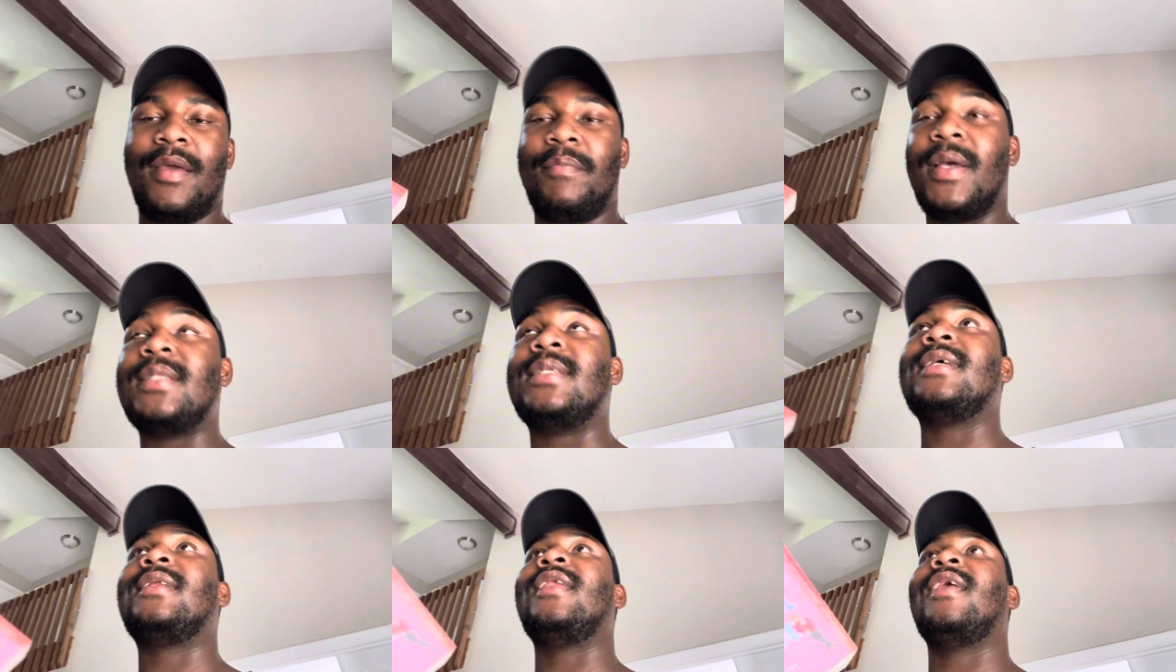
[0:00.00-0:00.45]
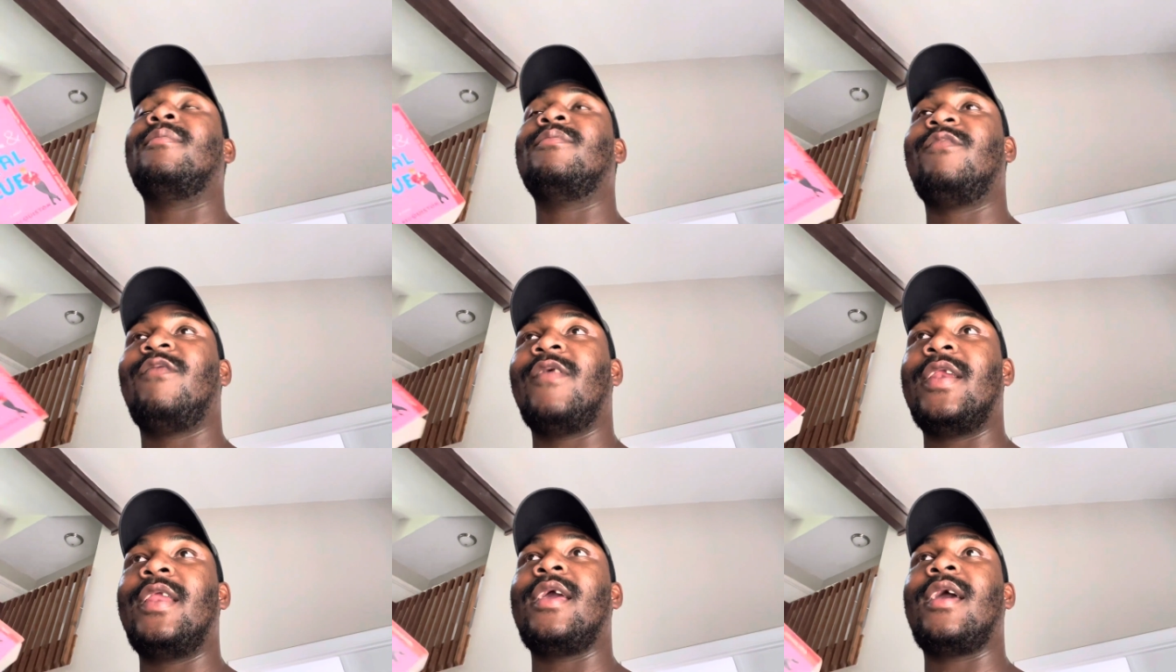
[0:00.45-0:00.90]
Basically, I'm
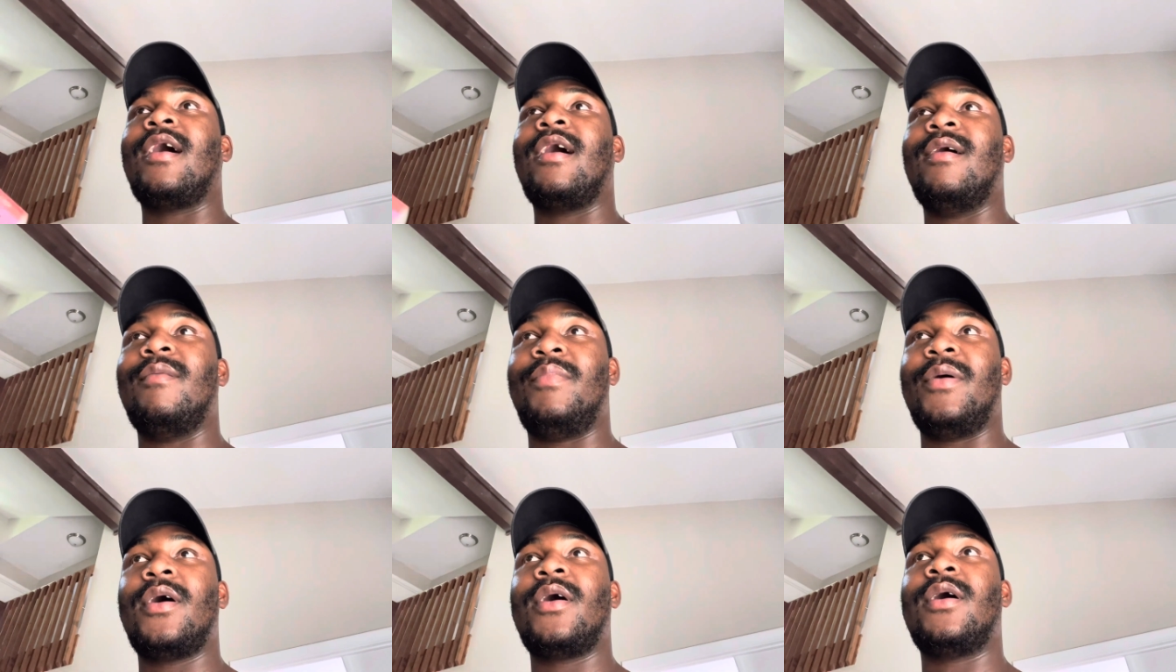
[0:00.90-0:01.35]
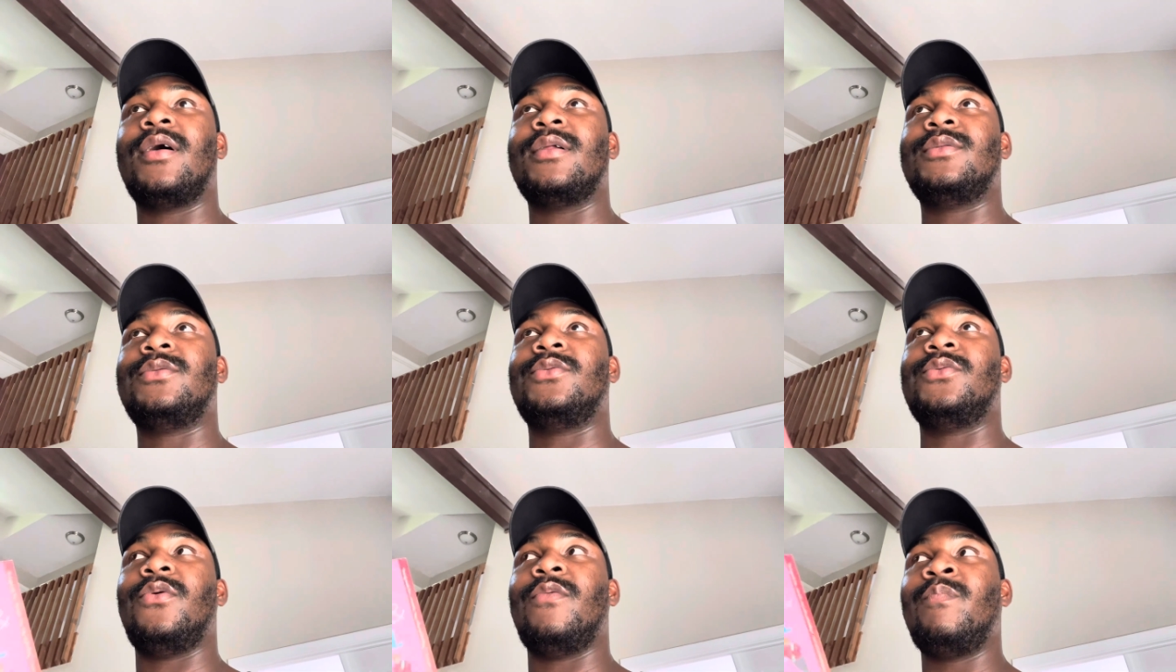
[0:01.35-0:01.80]
finding it a bit hard
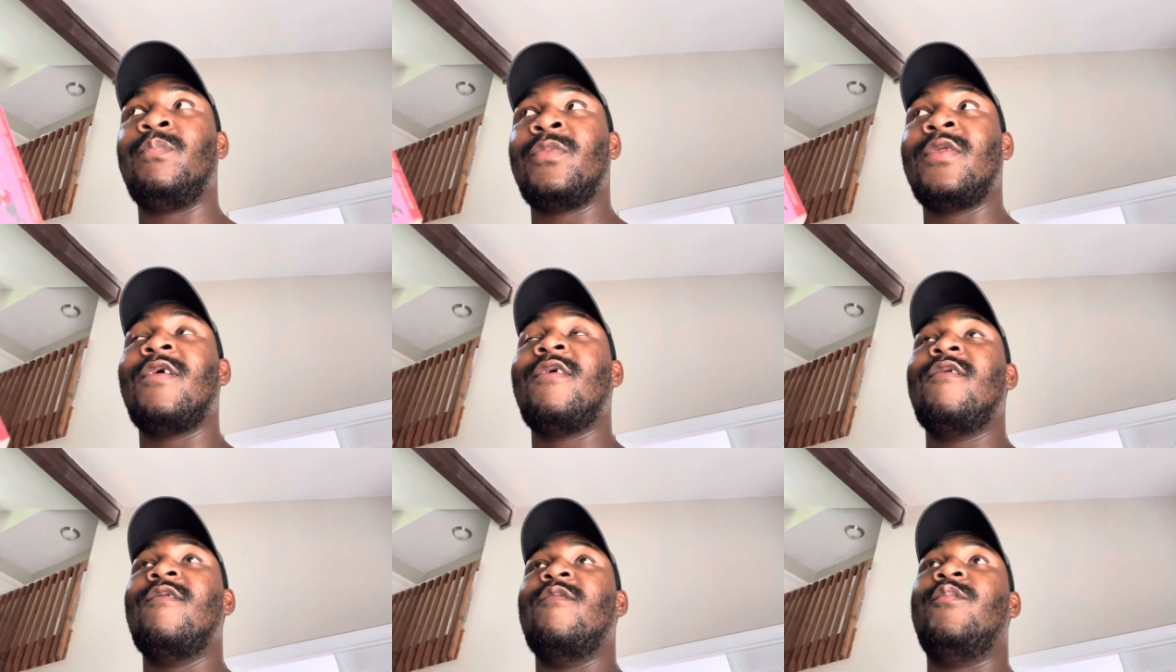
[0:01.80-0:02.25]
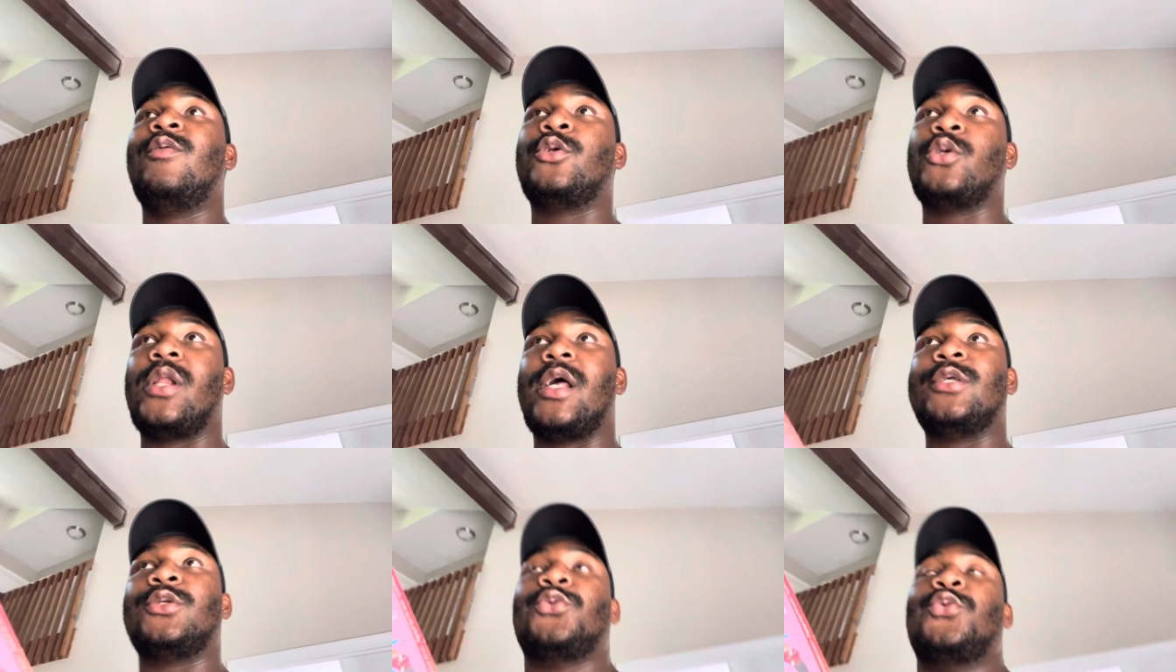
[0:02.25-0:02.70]
to
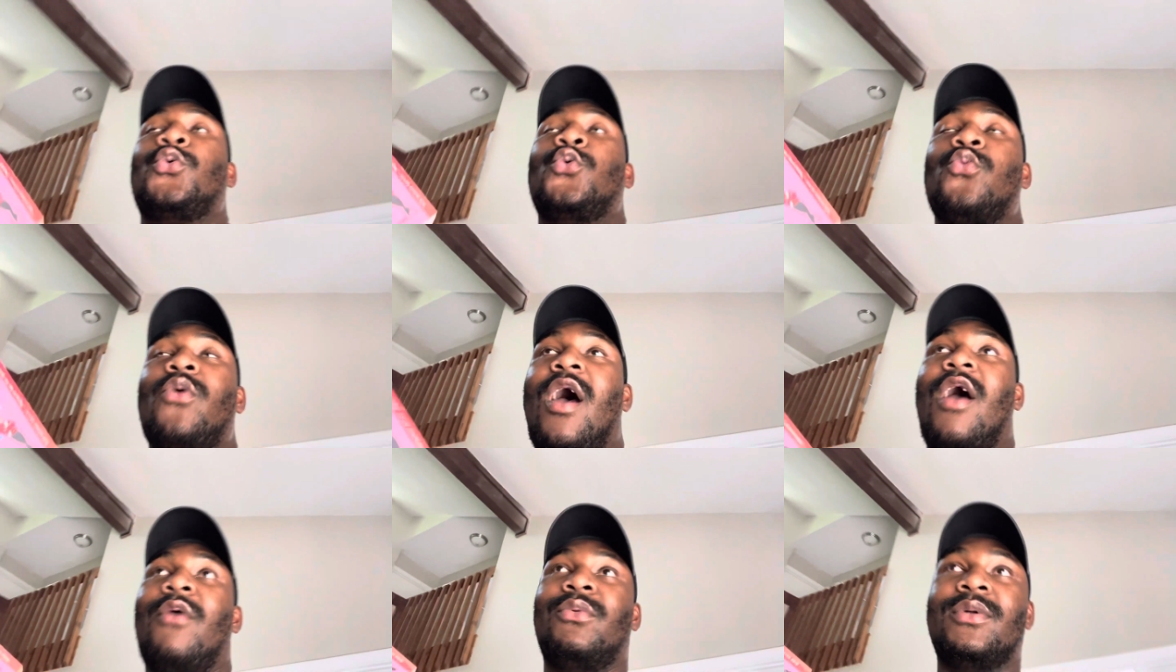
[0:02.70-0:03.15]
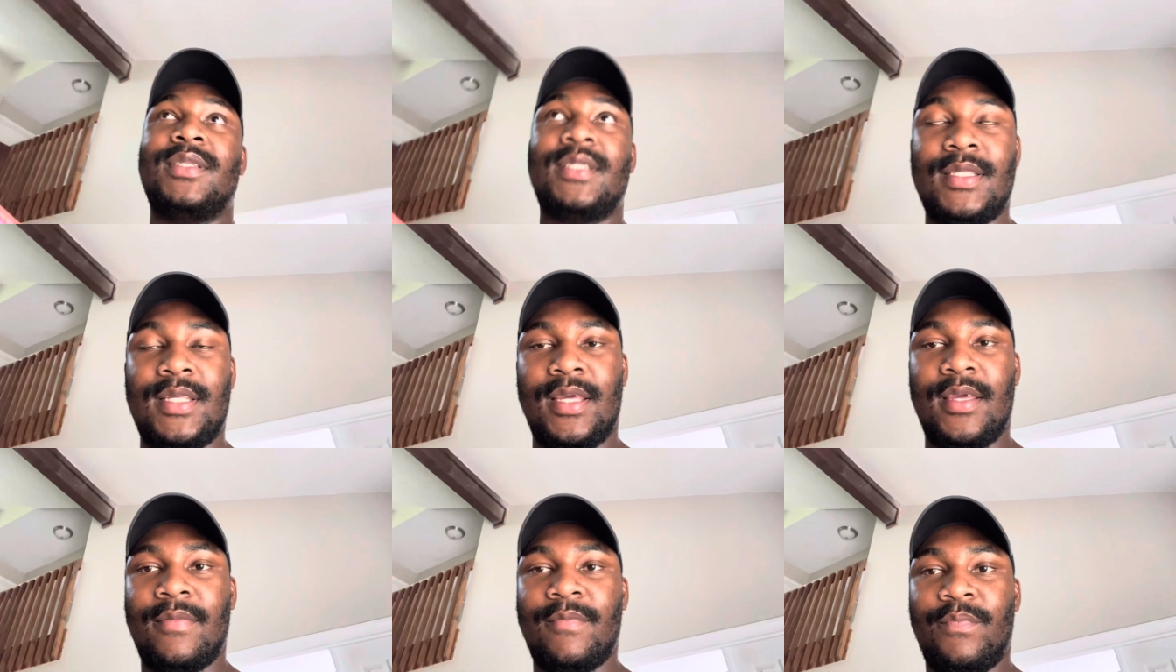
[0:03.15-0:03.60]
visualize who I would
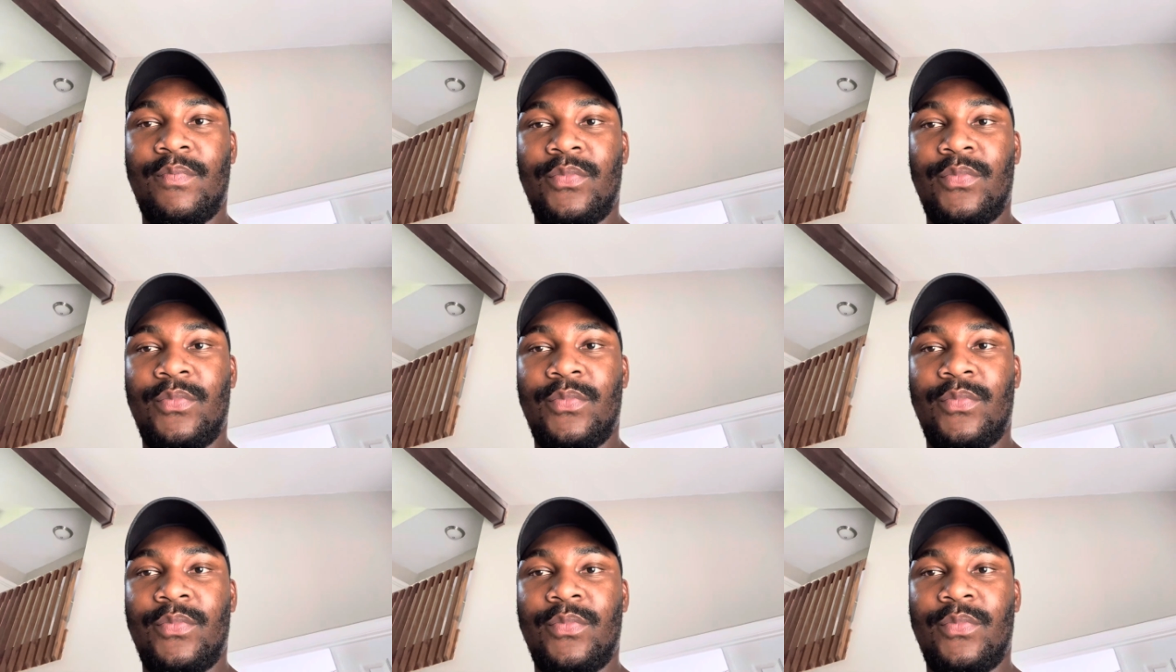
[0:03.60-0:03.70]
see.